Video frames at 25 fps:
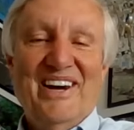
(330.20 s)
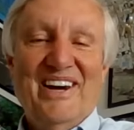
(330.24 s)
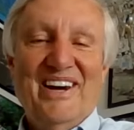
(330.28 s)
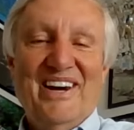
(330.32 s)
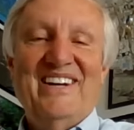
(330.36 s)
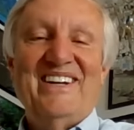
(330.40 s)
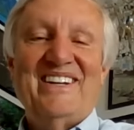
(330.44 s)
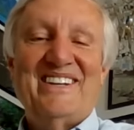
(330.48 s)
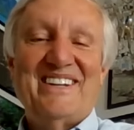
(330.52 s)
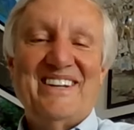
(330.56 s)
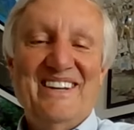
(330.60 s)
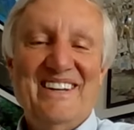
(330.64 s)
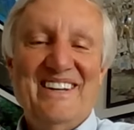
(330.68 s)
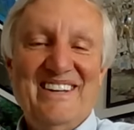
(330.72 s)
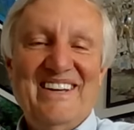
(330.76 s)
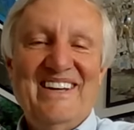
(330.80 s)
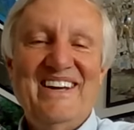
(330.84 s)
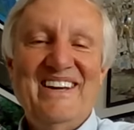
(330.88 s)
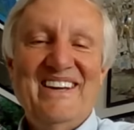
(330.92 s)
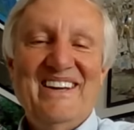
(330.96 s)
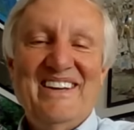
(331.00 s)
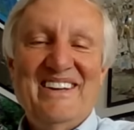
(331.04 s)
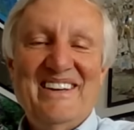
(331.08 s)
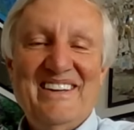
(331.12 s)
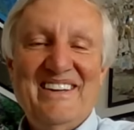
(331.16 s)
right. I just want
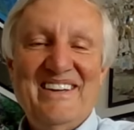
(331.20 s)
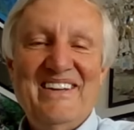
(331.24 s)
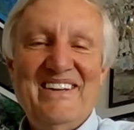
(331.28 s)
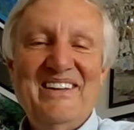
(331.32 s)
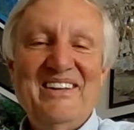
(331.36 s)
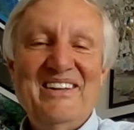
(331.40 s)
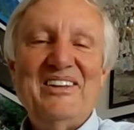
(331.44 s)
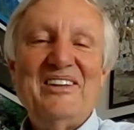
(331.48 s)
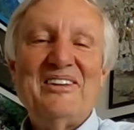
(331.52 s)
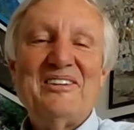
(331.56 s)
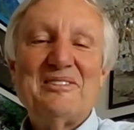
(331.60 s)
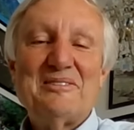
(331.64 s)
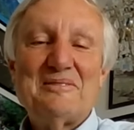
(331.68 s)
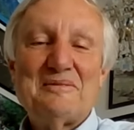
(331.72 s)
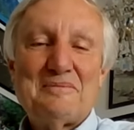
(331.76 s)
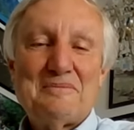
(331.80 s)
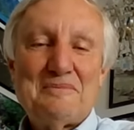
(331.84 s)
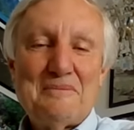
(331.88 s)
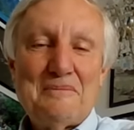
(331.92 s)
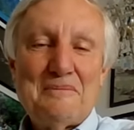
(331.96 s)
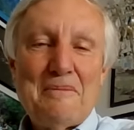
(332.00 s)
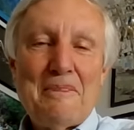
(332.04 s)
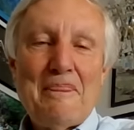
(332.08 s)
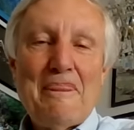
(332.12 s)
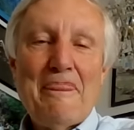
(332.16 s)
to tell people,
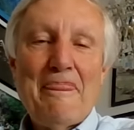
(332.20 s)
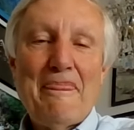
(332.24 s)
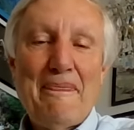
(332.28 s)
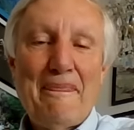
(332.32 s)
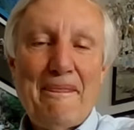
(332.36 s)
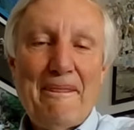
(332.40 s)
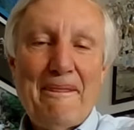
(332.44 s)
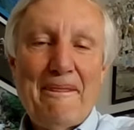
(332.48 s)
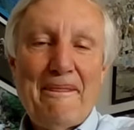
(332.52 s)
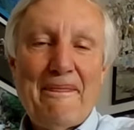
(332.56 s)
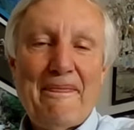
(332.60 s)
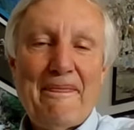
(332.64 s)
for those of you who